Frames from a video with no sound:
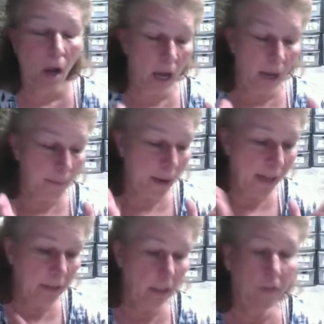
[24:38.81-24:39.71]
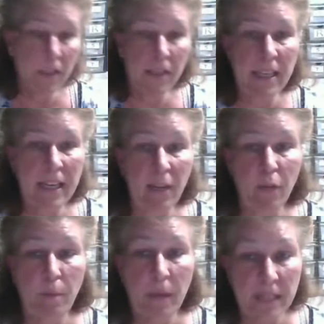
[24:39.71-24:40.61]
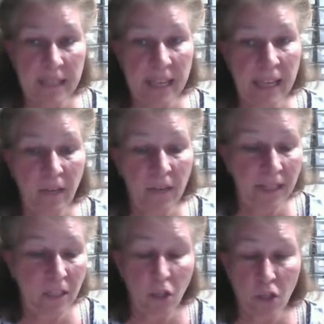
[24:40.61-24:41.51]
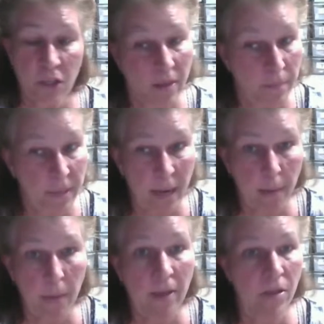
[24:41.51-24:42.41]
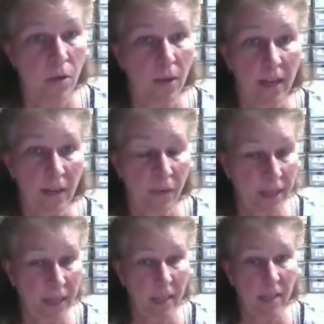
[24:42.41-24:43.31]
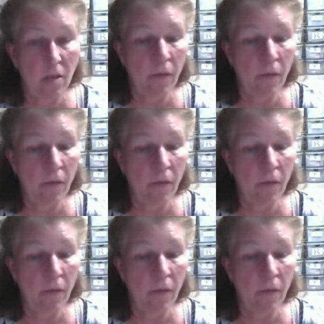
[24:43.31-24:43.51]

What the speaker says: I'd love to see everybody take advantage of September so that everything is